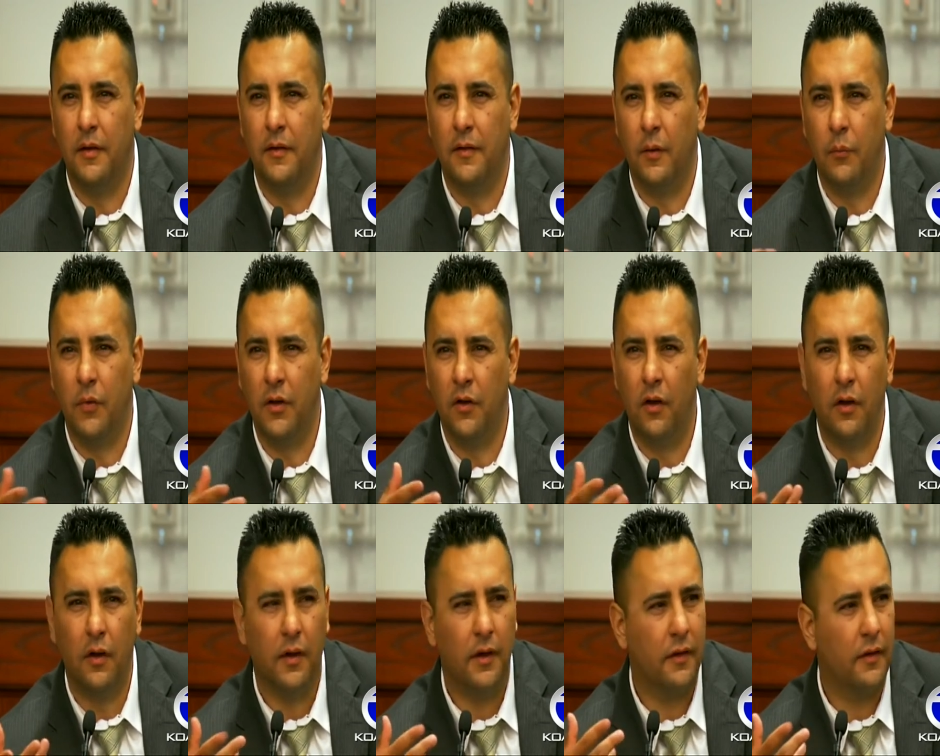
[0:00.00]
Is that what do
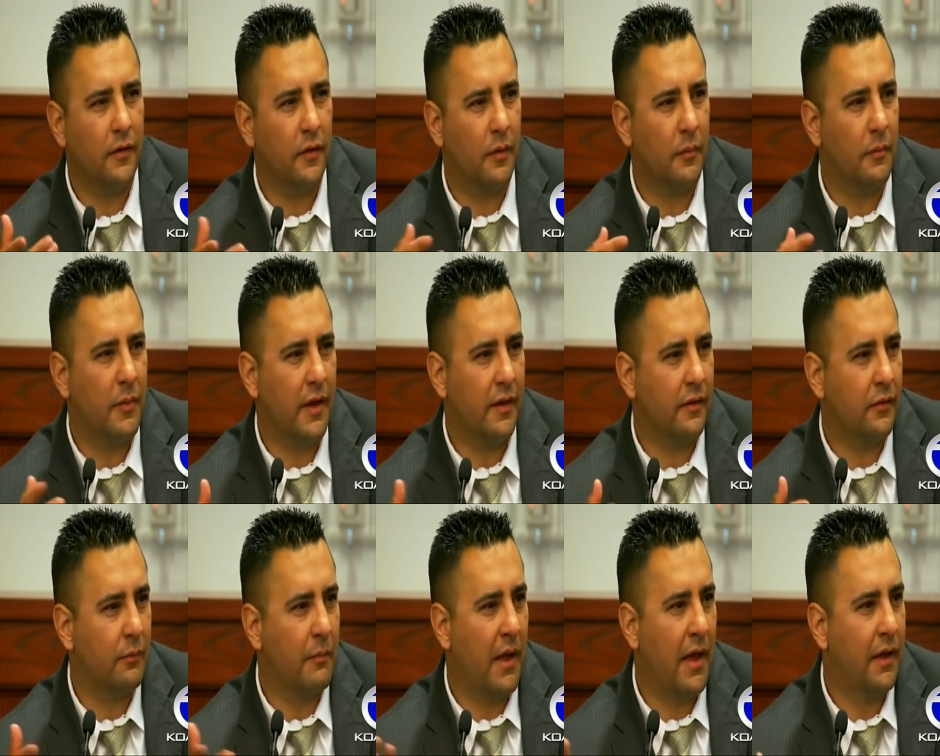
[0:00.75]
call it? The
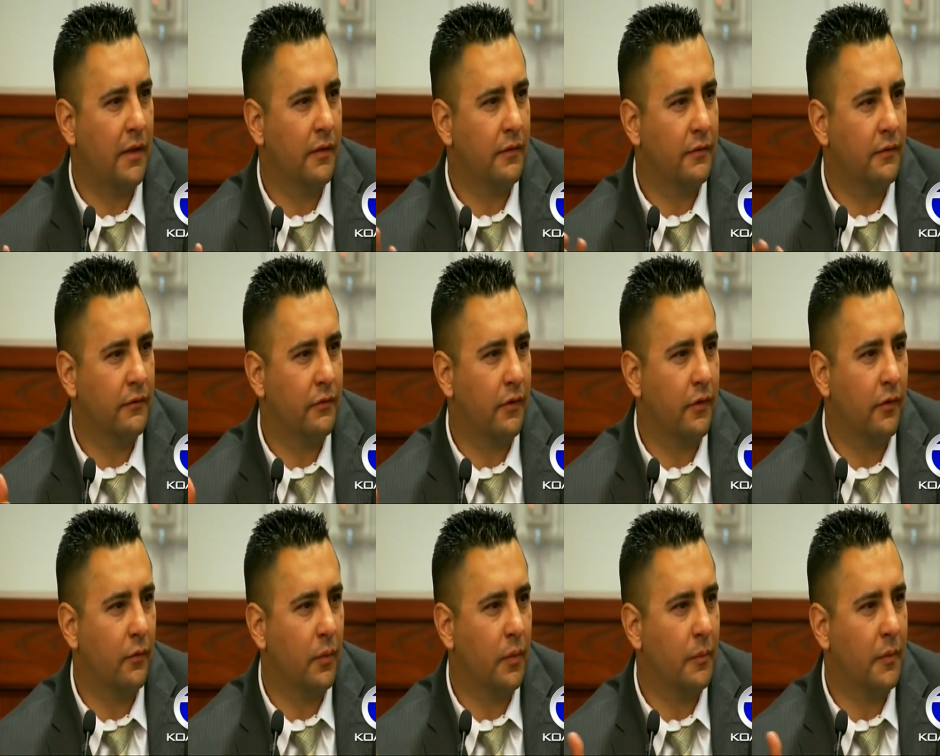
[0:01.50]
best man for
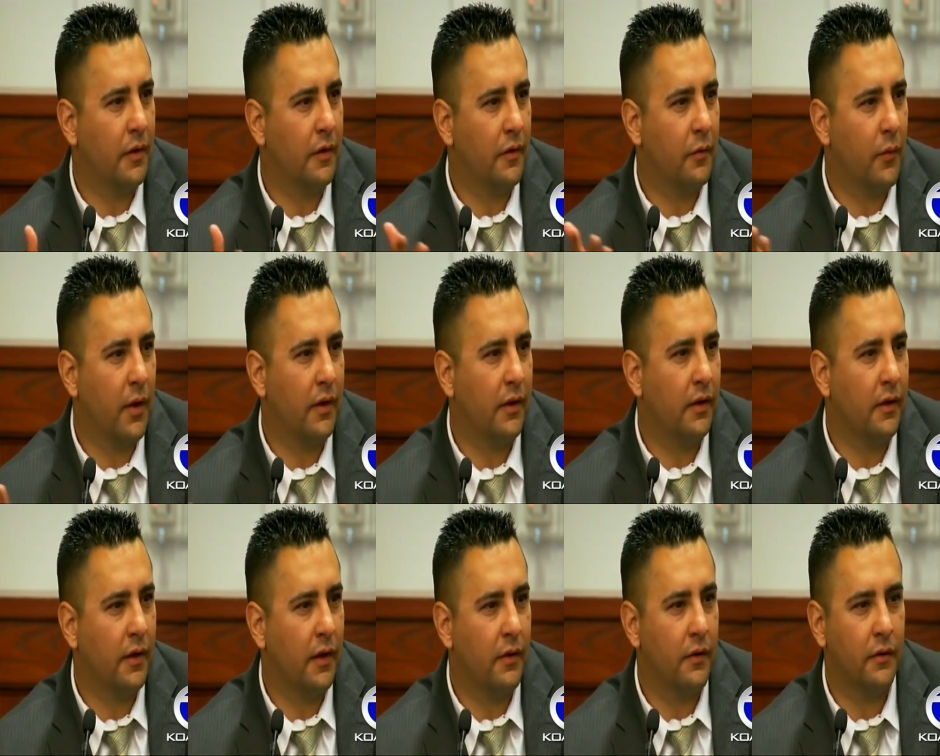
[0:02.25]
the woman at the
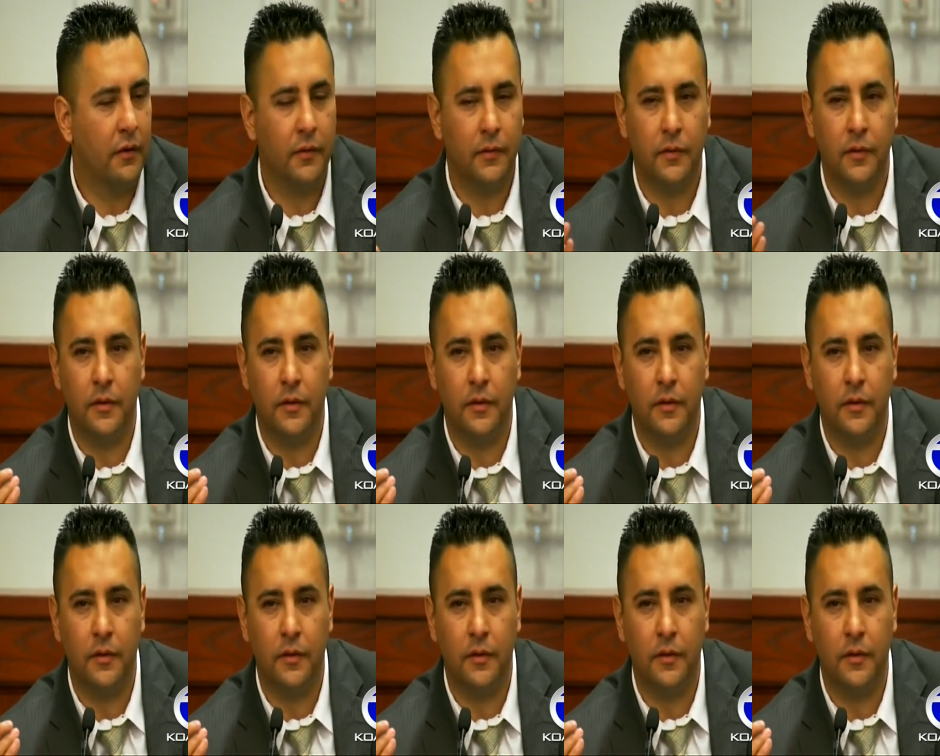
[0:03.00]
wedding. I don't know.